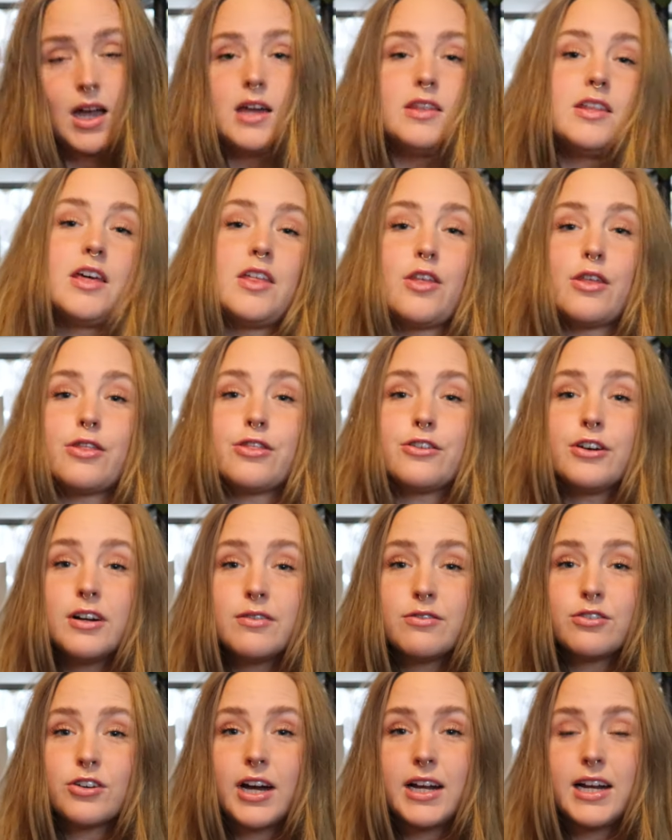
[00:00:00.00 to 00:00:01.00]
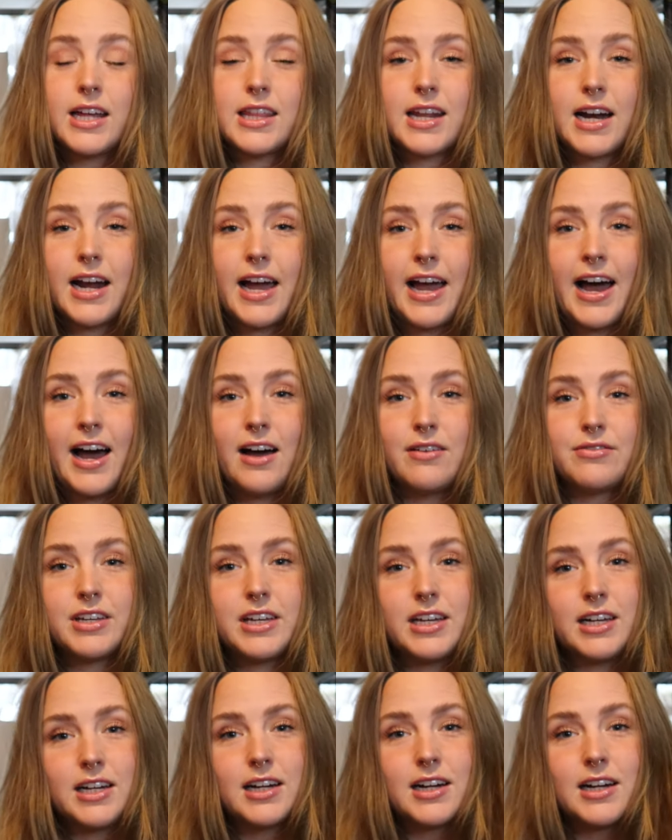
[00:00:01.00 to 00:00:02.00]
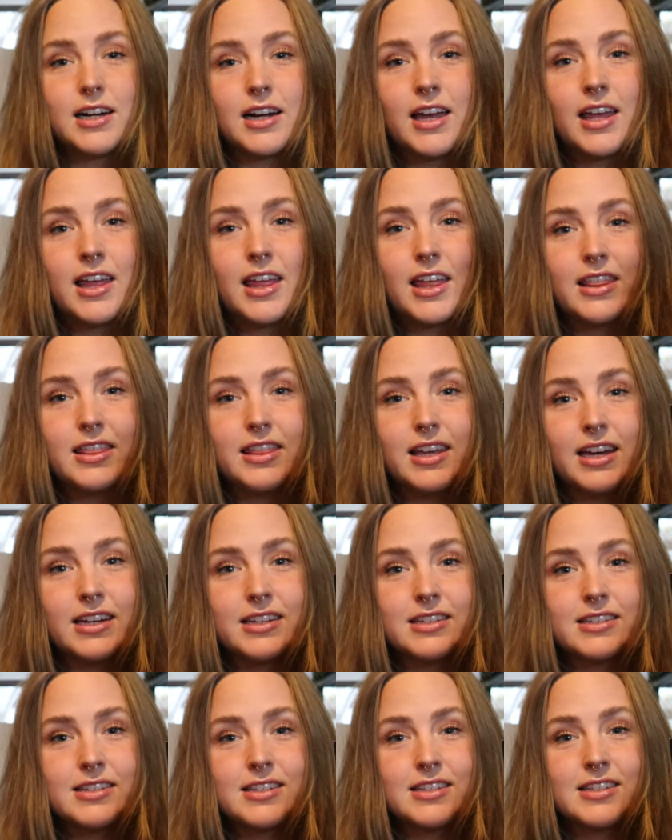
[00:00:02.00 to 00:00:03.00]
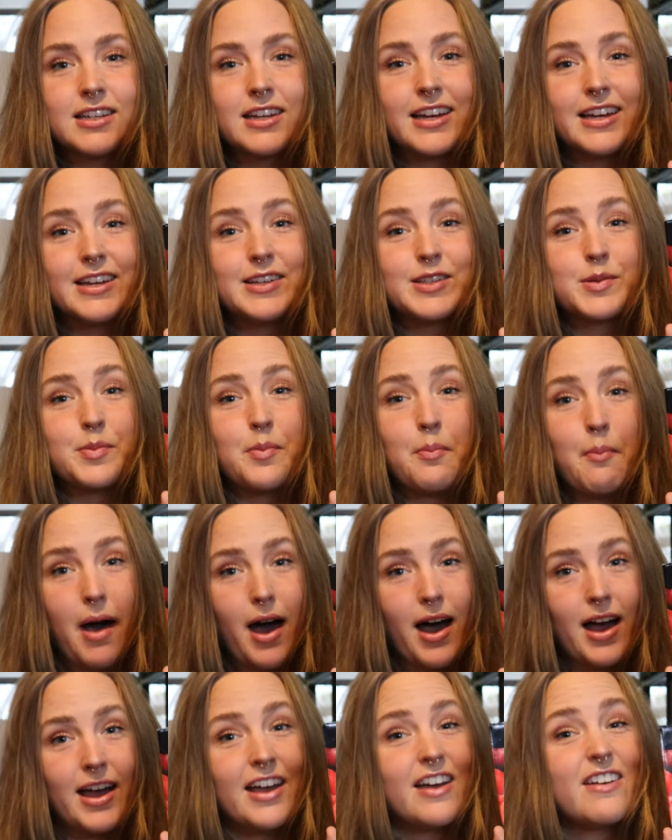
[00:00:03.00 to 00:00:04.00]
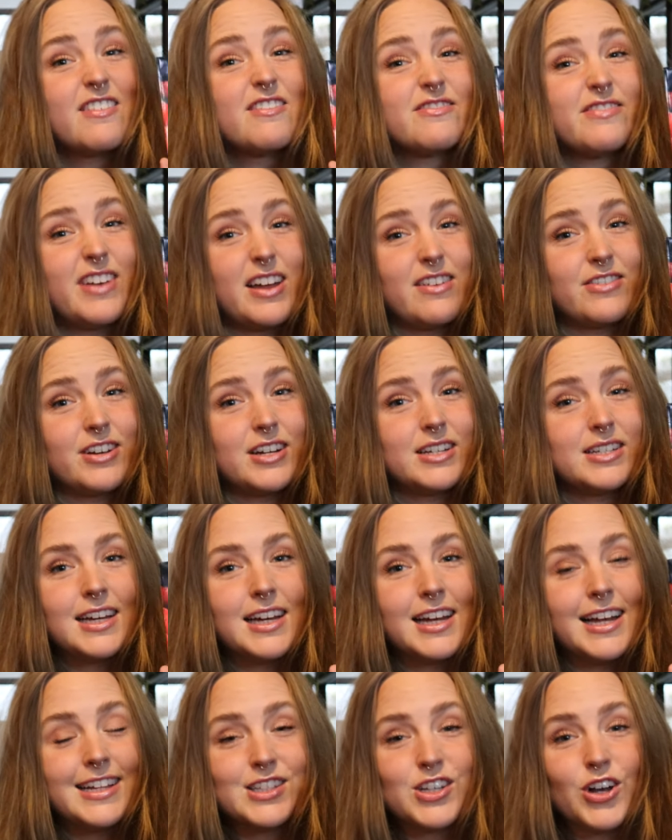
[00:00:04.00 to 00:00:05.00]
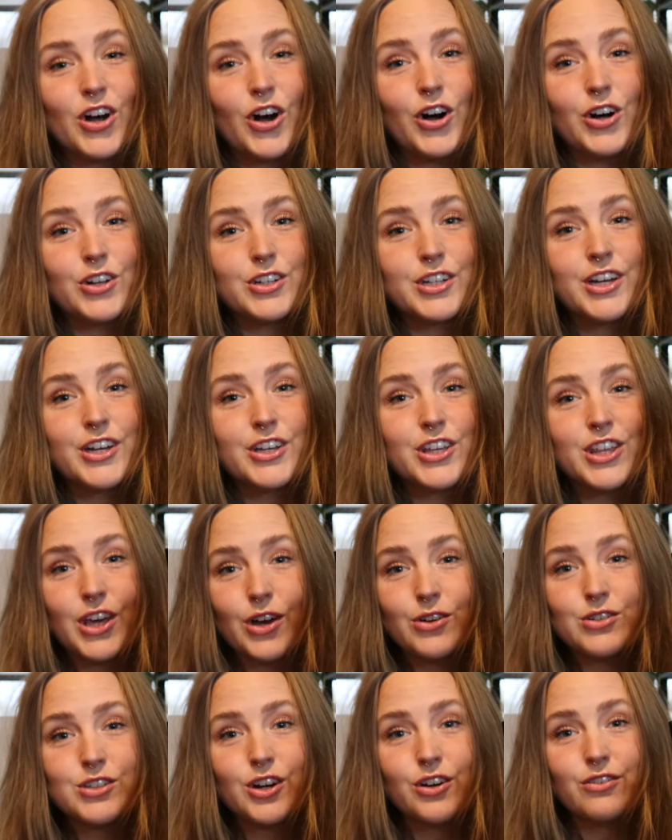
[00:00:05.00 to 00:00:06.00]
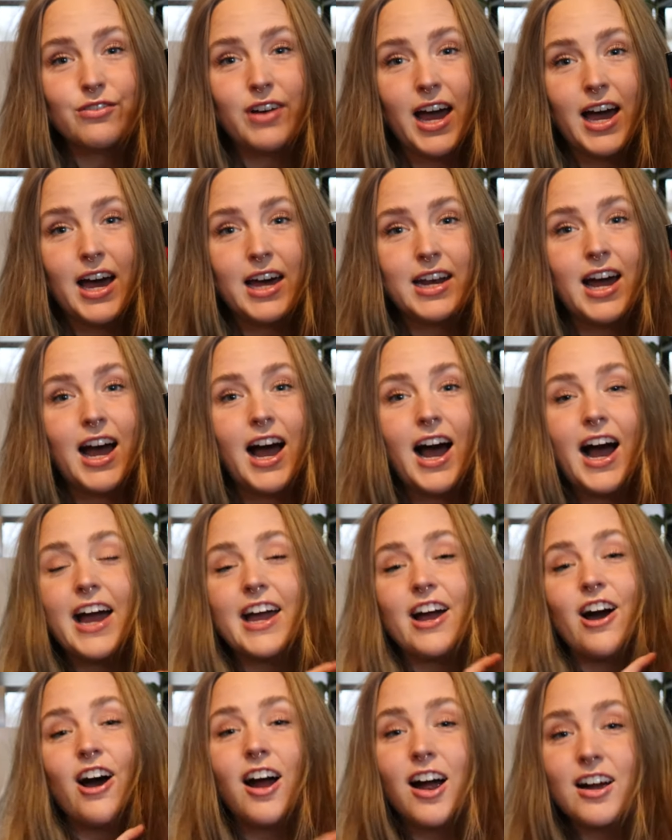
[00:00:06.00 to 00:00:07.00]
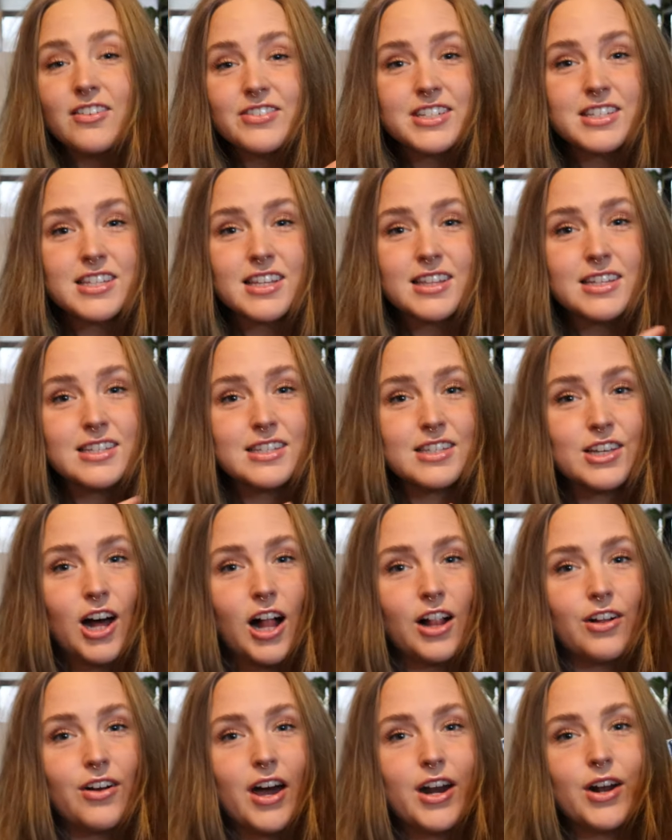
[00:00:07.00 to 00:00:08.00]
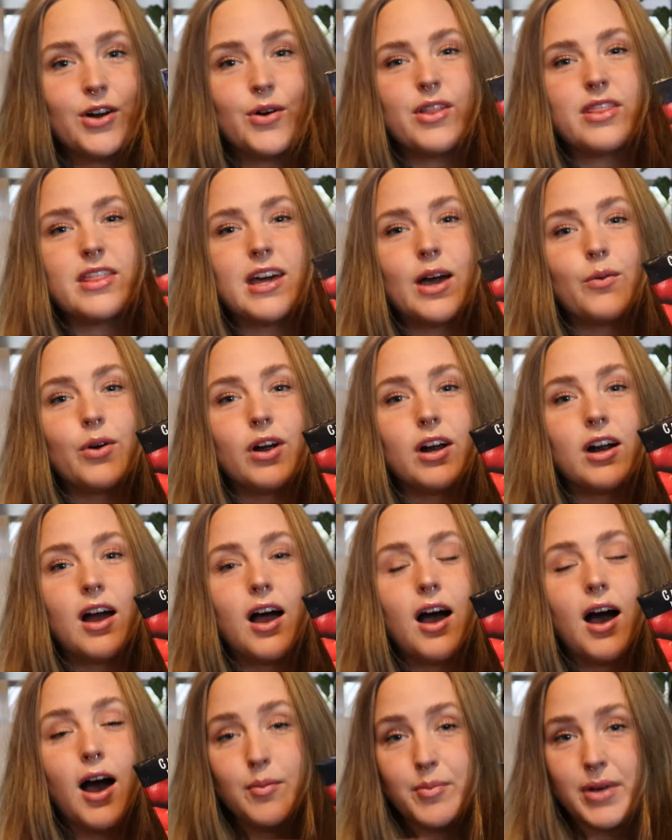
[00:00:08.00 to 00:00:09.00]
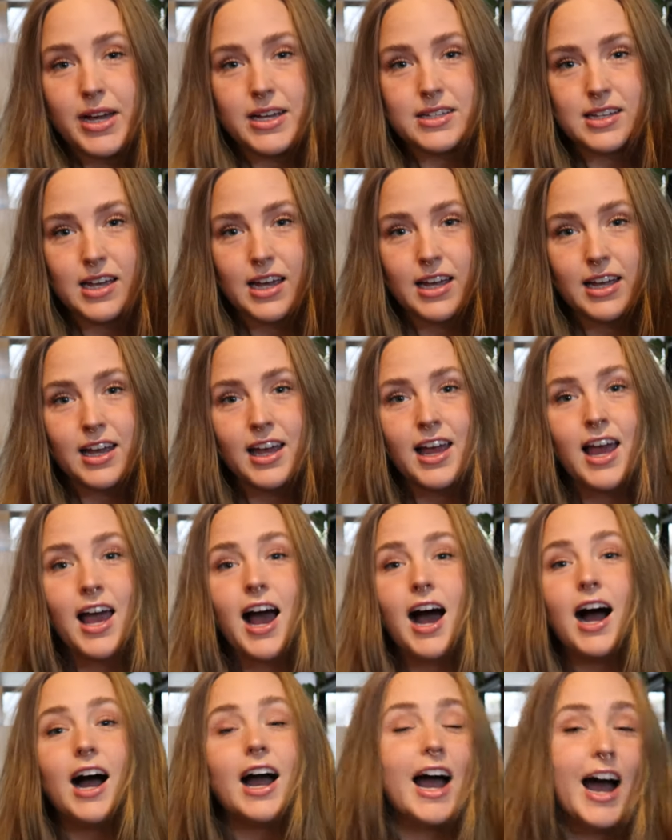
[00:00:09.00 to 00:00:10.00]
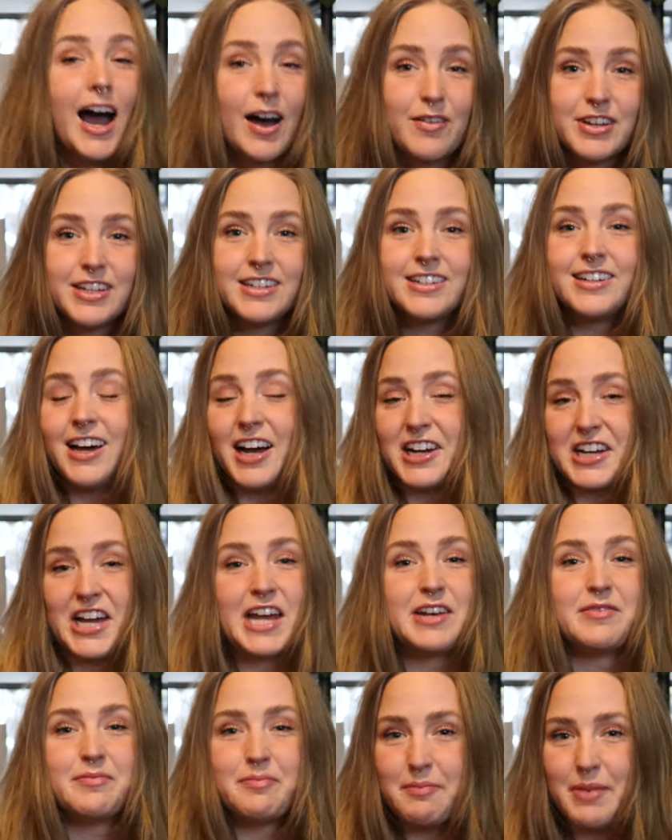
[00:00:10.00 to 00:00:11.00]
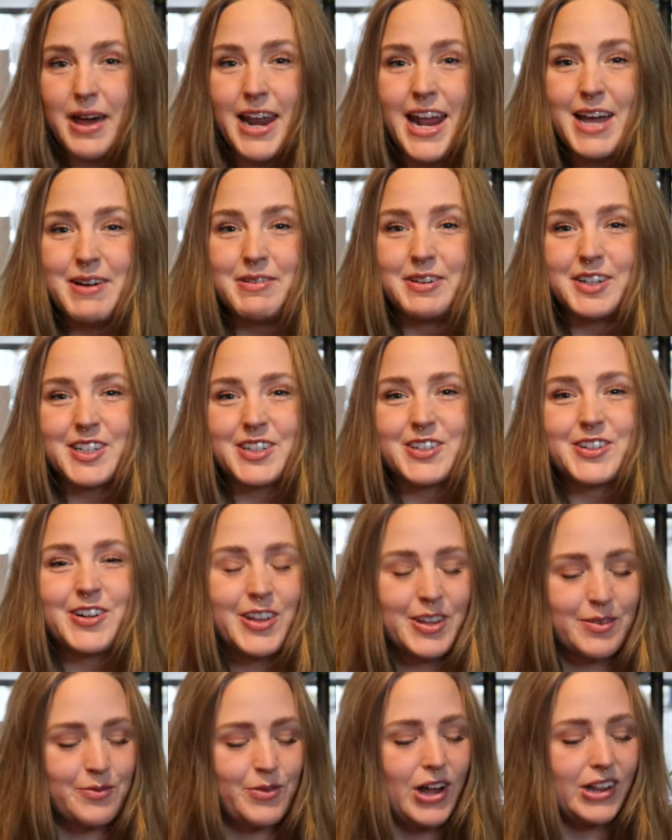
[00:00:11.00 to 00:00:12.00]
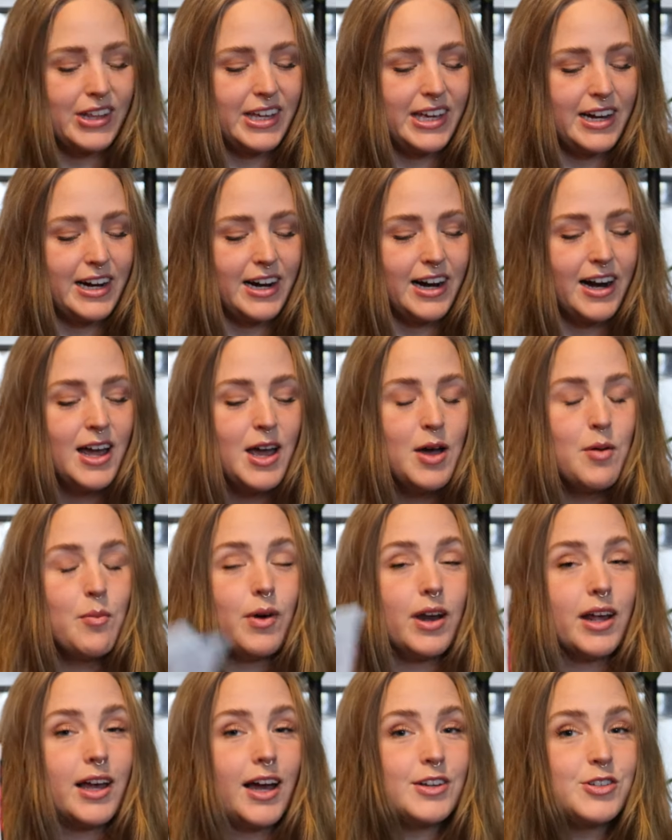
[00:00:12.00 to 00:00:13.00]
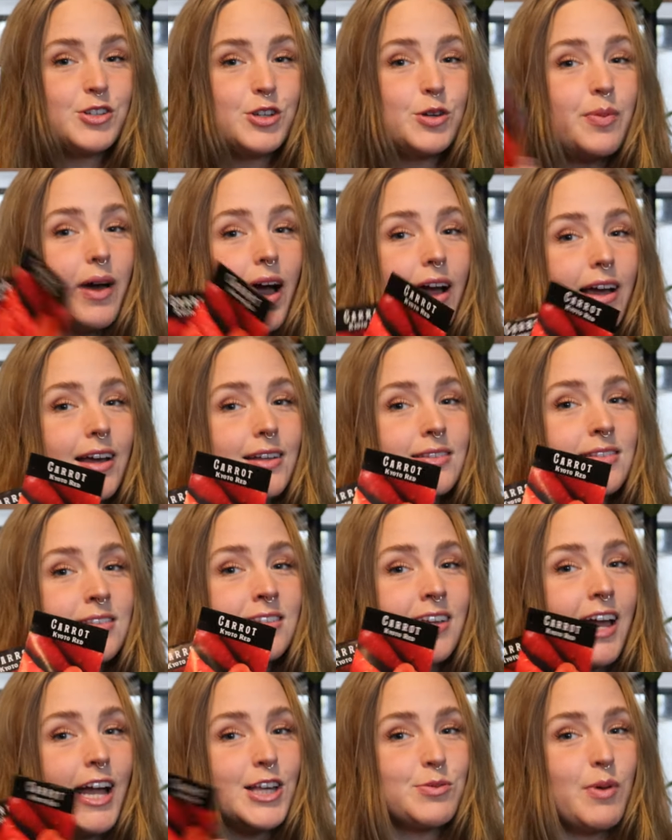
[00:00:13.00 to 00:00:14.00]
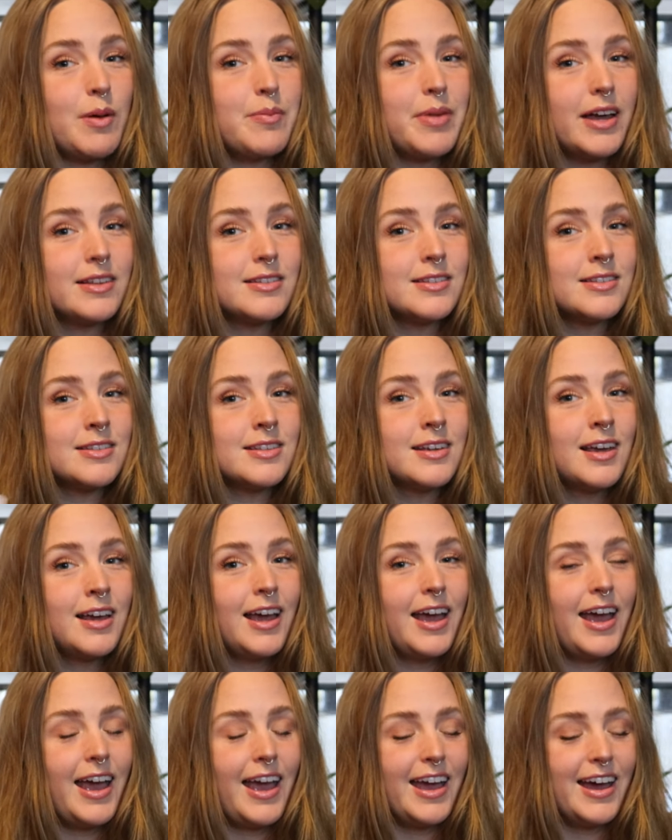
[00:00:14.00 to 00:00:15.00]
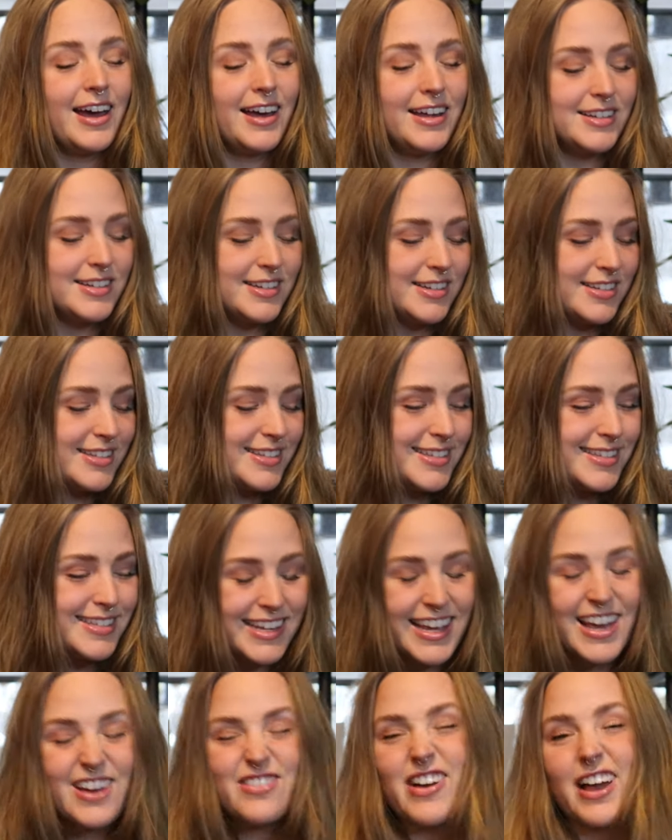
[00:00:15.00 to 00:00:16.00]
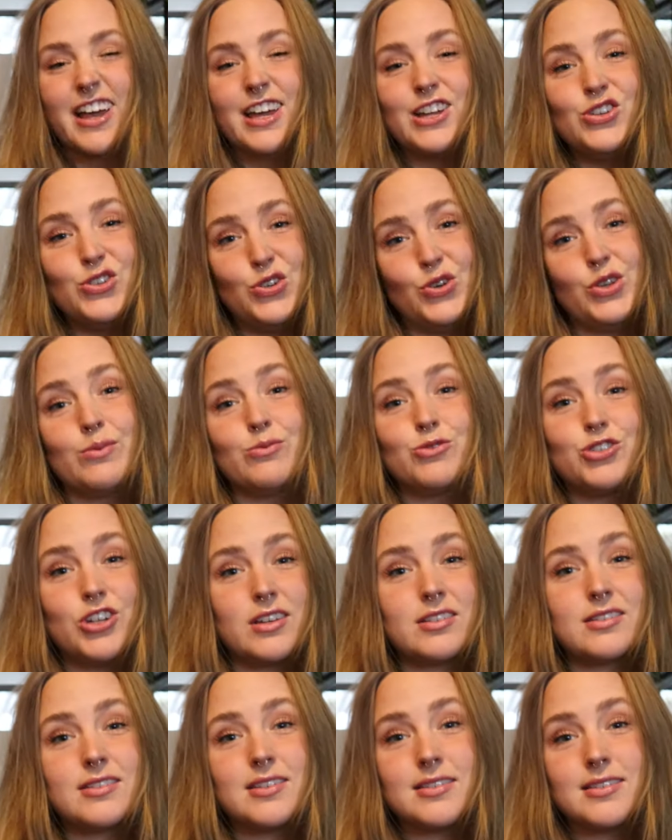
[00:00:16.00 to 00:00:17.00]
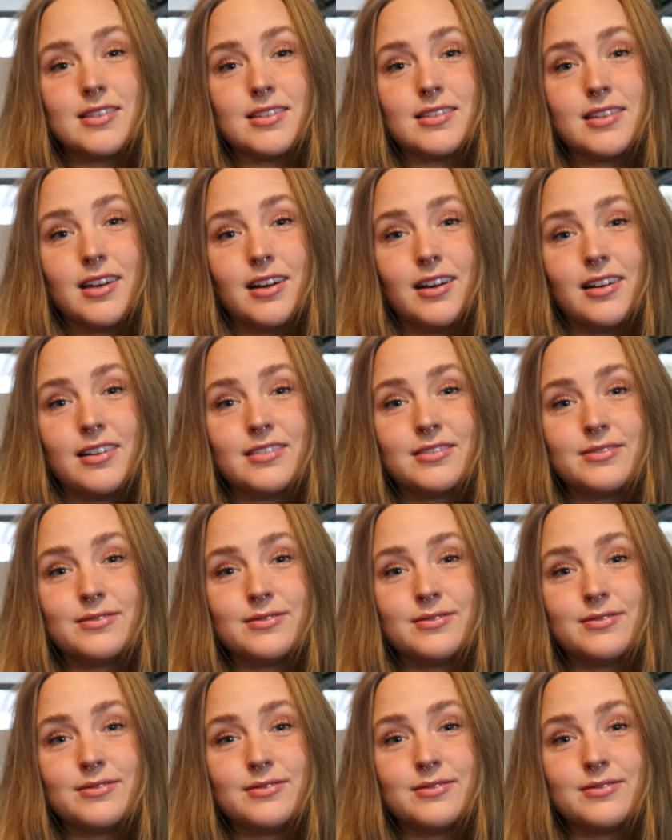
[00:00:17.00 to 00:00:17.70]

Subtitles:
And then the third variety that I have here, this is my favorite. It's called Kyoto Red. I harvested these in Colorado. They were amazing. I haven't, again, been able to grow them well here, but I got two packets to hedge my bets and see if I can do them justice this year.